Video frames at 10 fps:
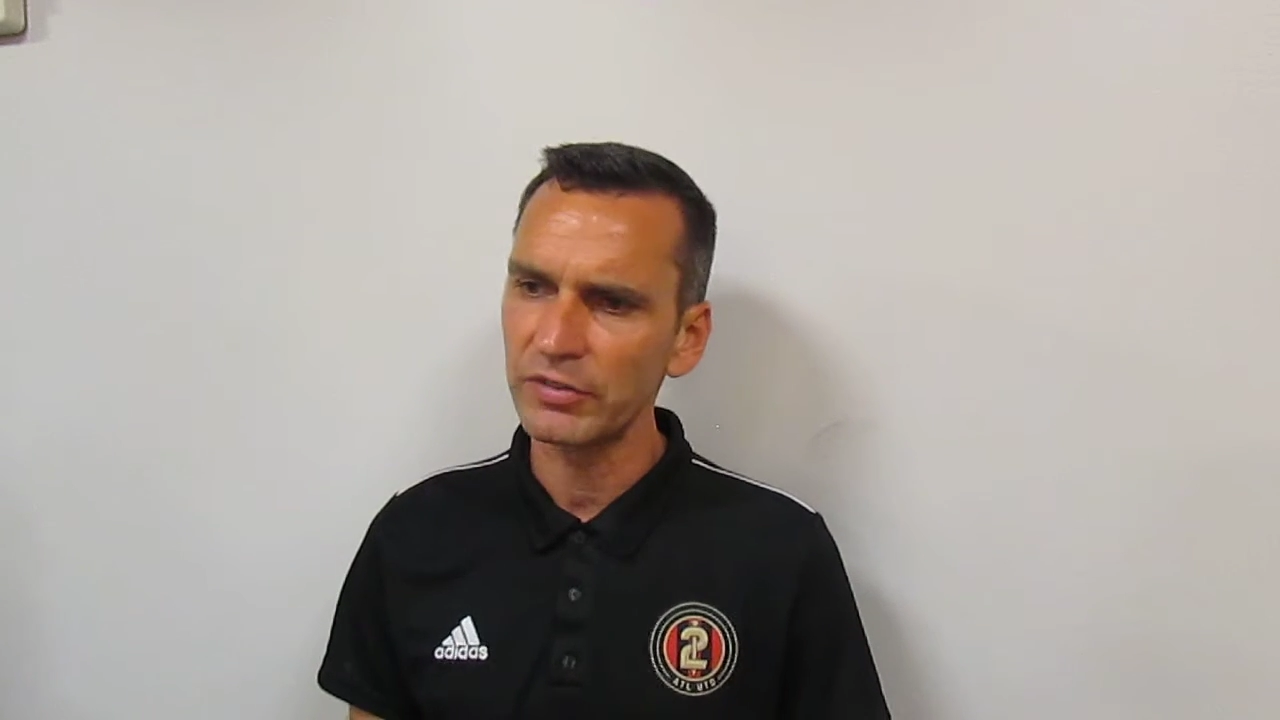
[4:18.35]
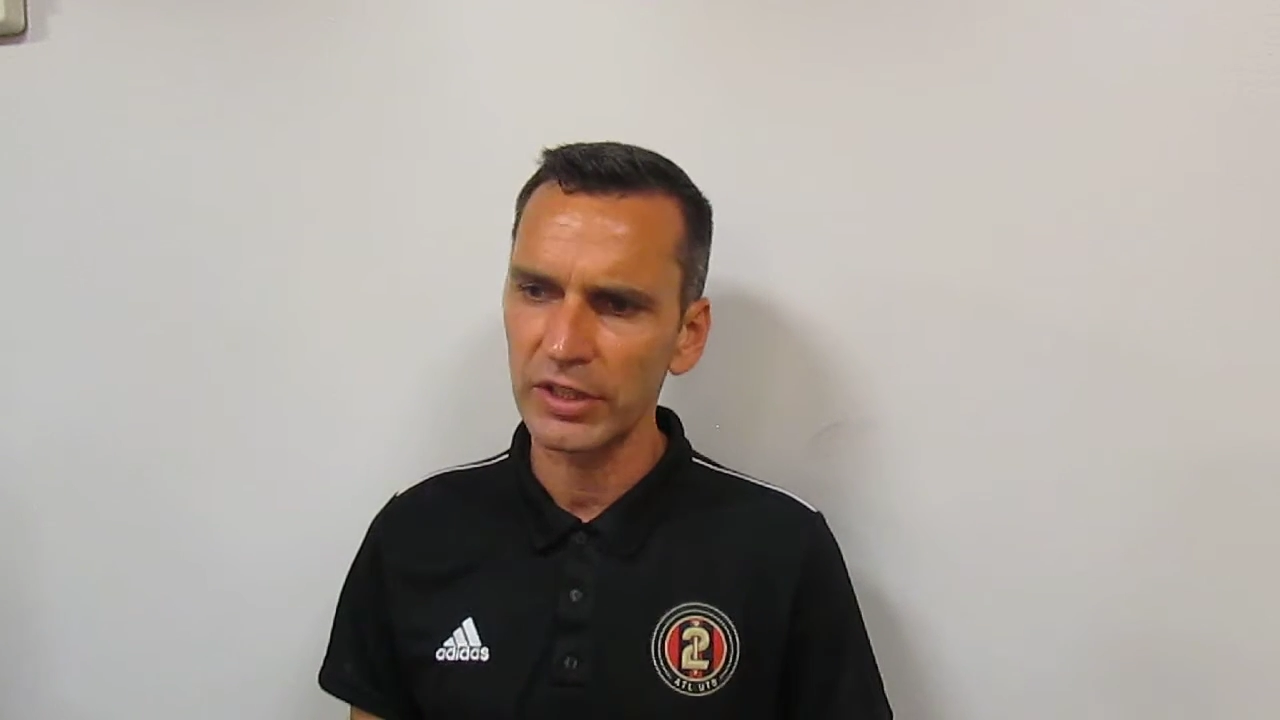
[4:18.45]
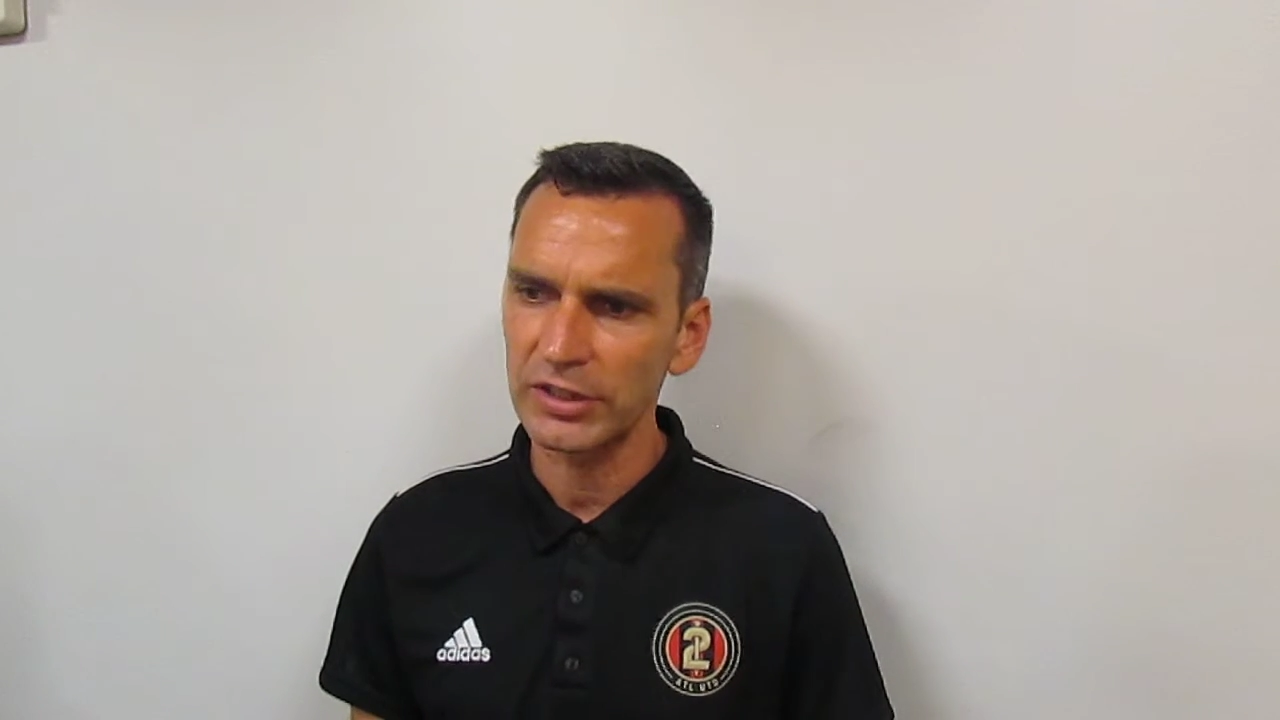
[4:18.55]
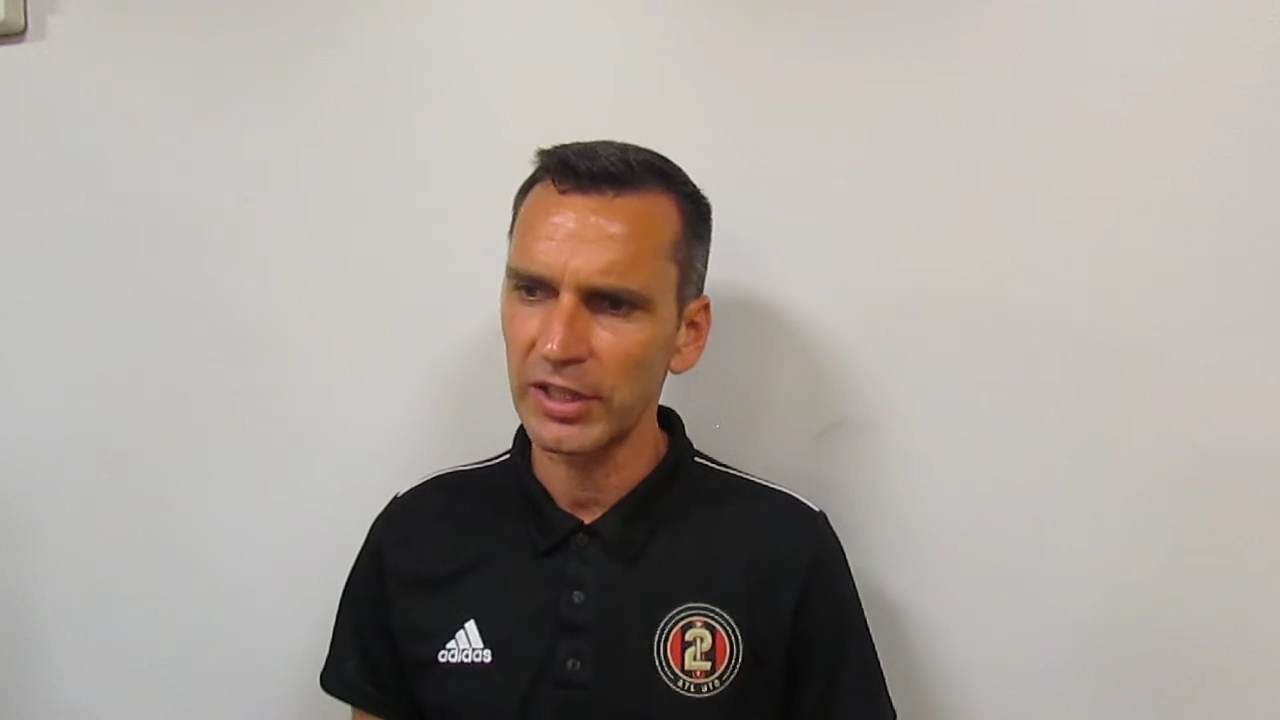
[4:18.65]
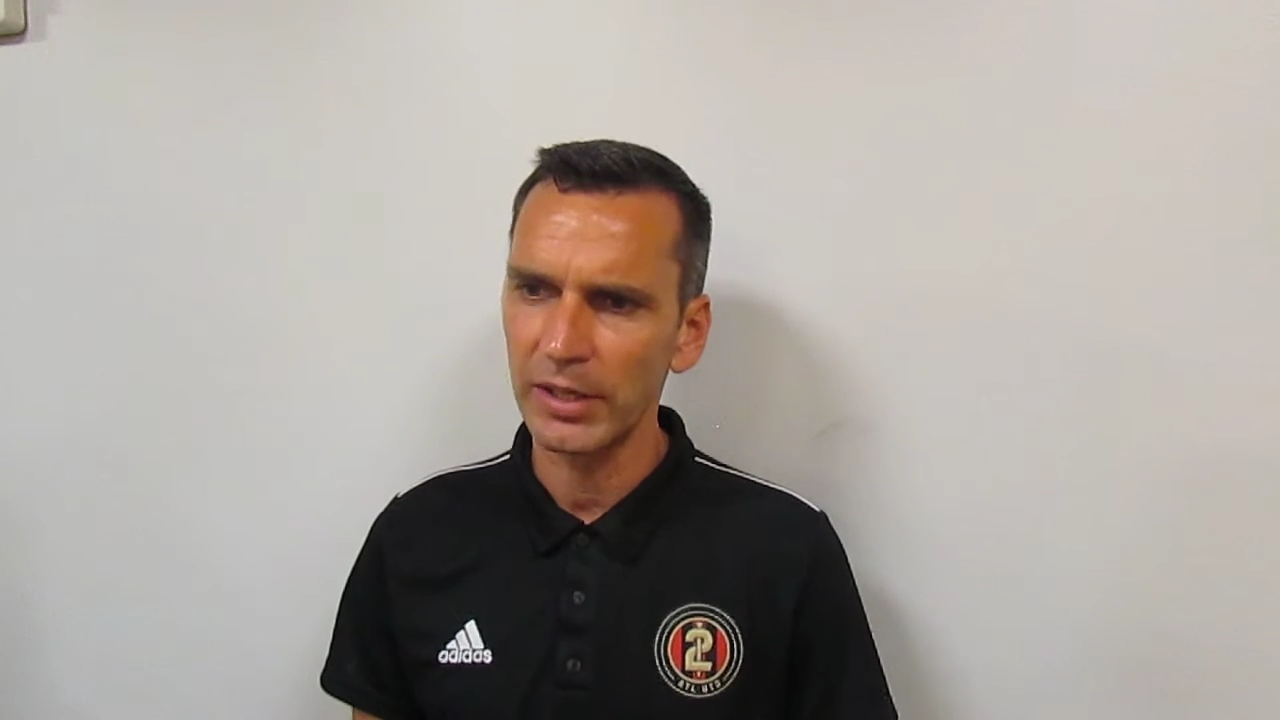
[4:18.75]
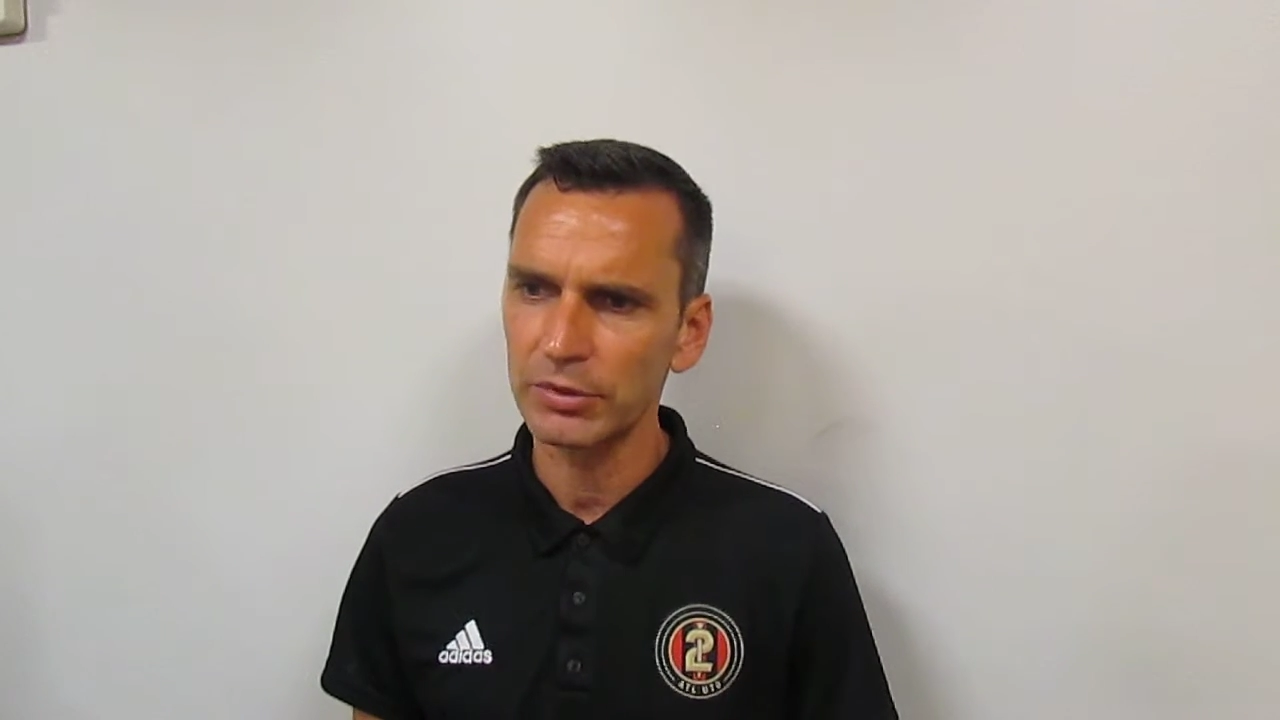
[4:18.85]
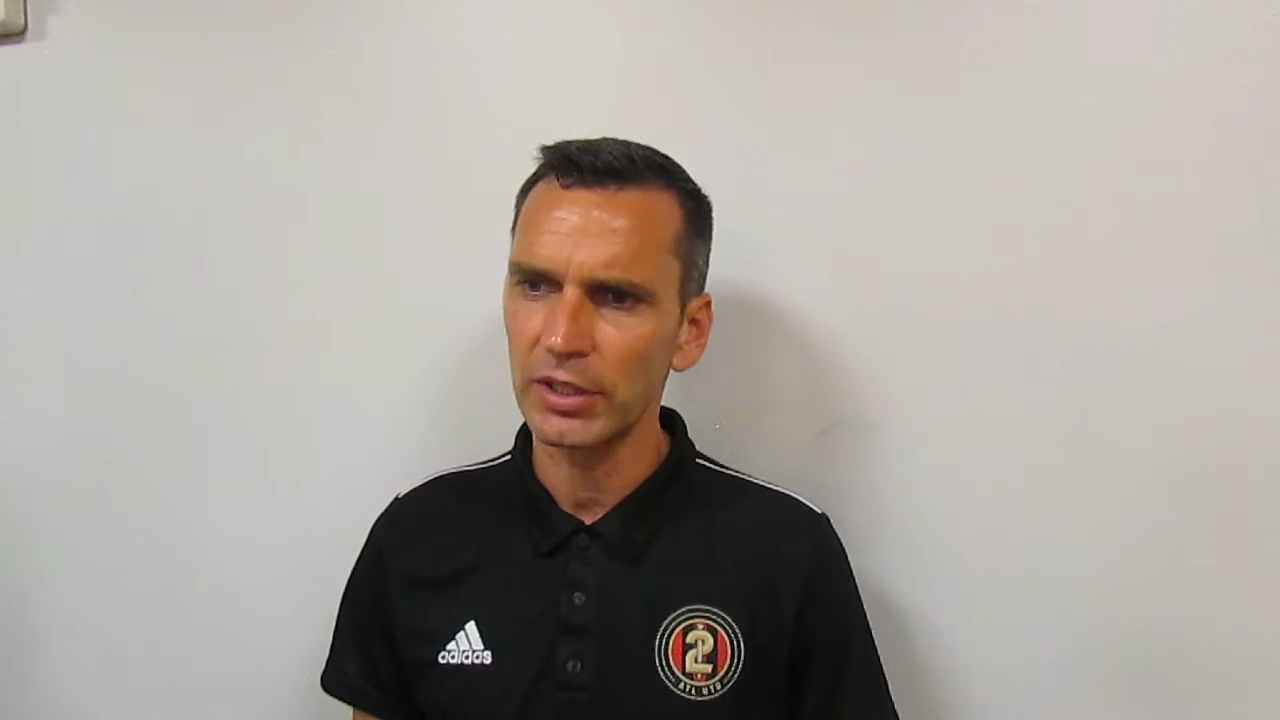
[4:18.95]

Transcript: six games,